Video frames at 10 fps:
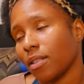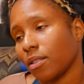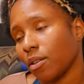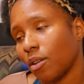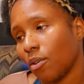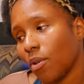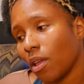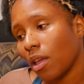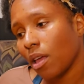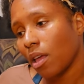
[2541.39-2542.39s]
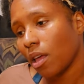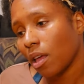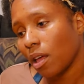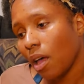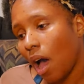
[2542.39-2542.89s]
So
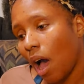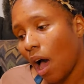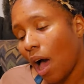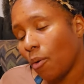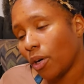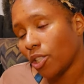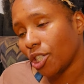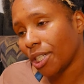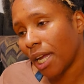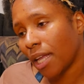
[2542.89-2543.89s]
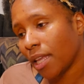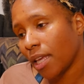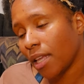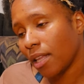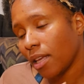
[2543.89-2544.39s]
I want
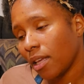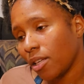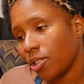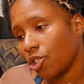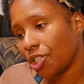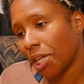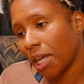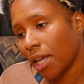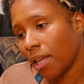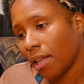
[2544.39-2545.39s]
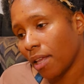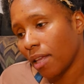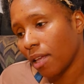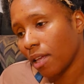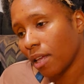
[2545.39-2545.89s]
Shannon, Jen,
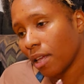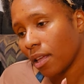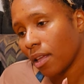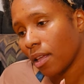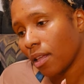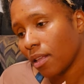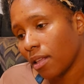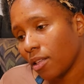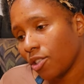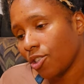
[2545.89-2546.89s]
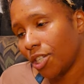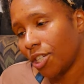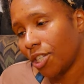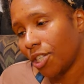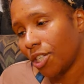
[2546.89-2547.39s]

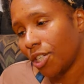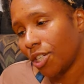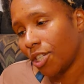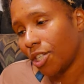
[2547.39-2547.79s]
Gina,